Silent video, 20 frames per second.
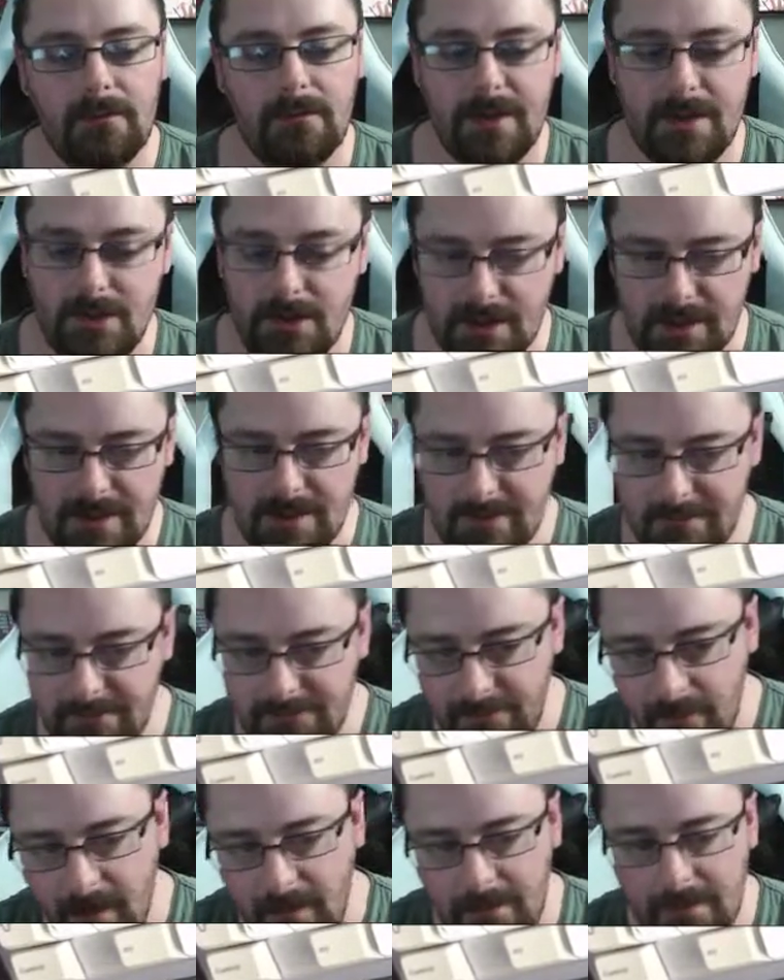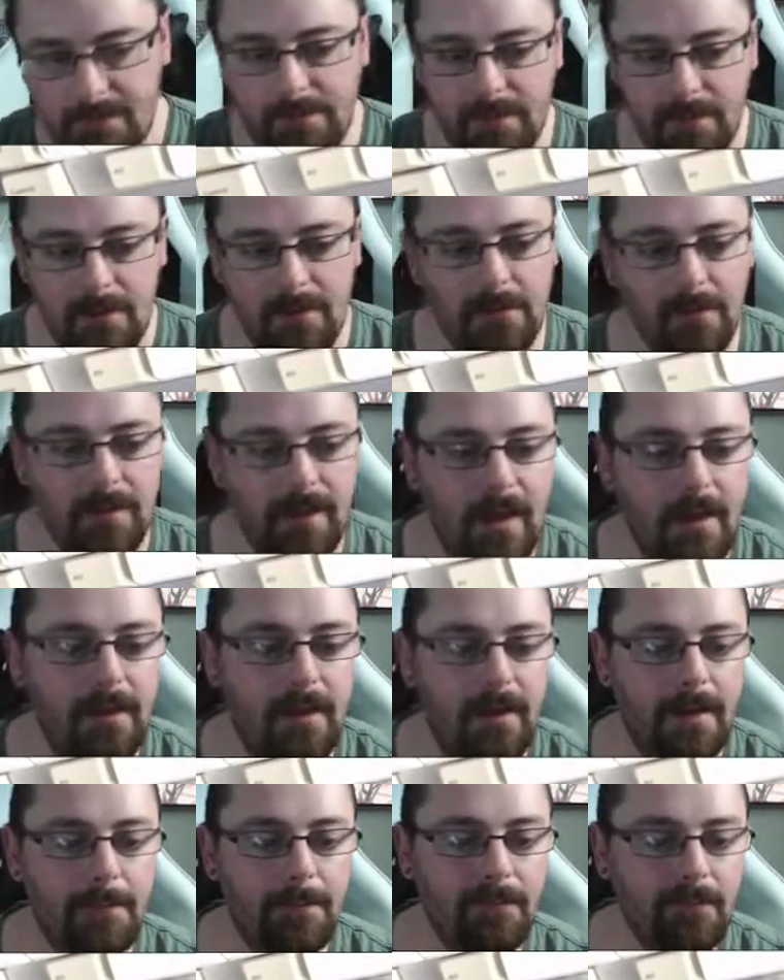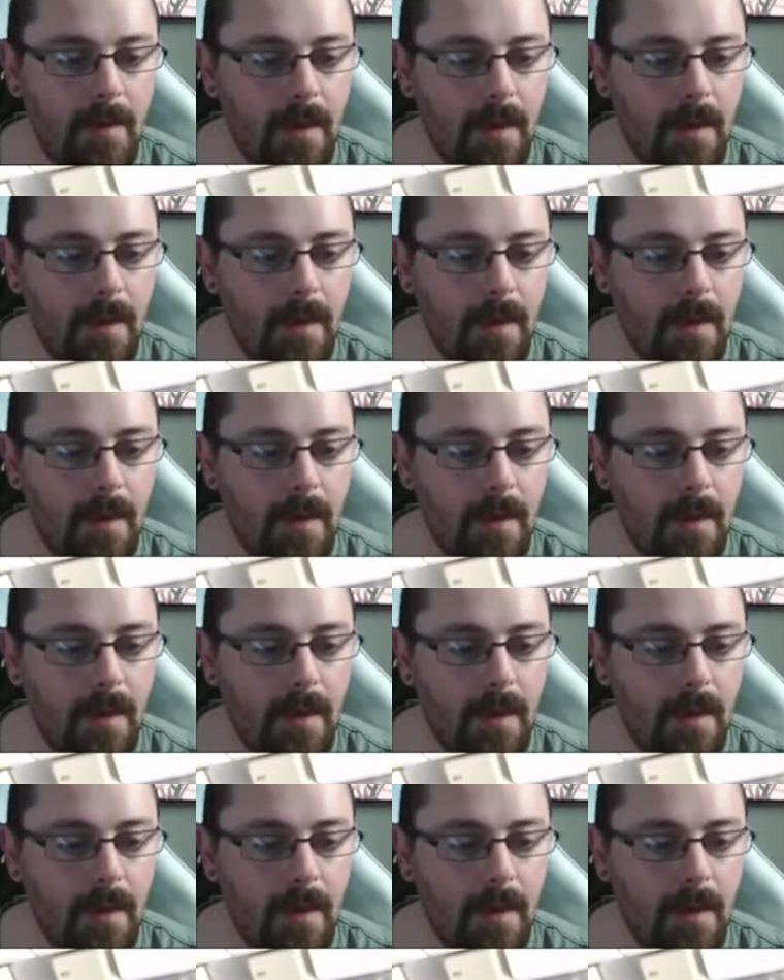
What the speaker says: which is fine, but we'll get there.